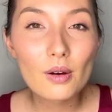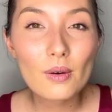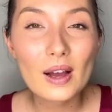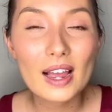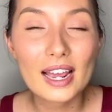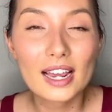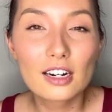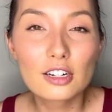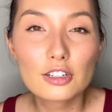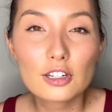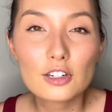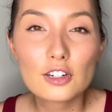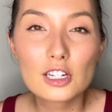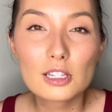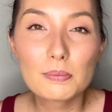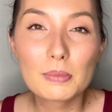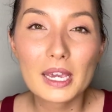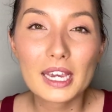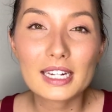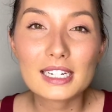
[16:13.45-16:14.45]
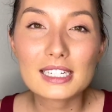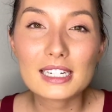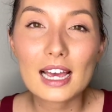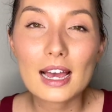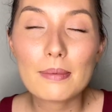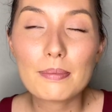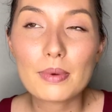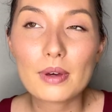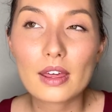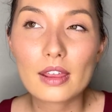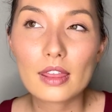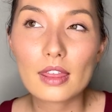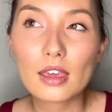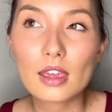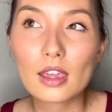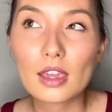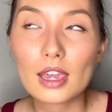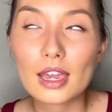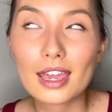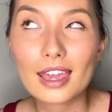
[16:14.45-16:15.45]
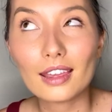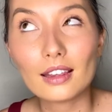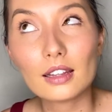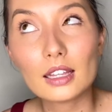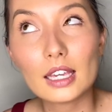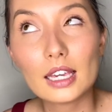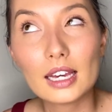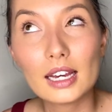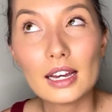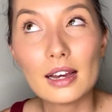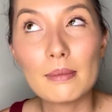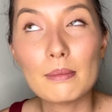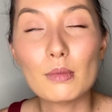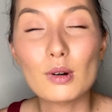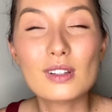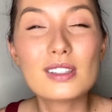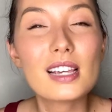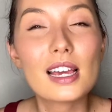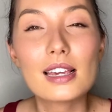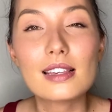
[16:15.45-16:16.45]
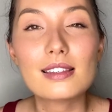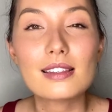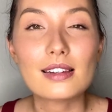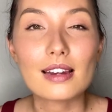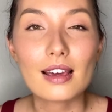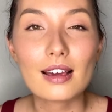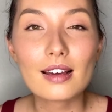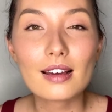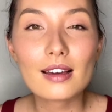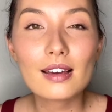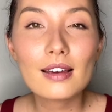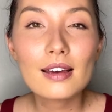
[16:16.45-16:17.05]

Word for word: I actually just picked up the Ilia Multi-Stick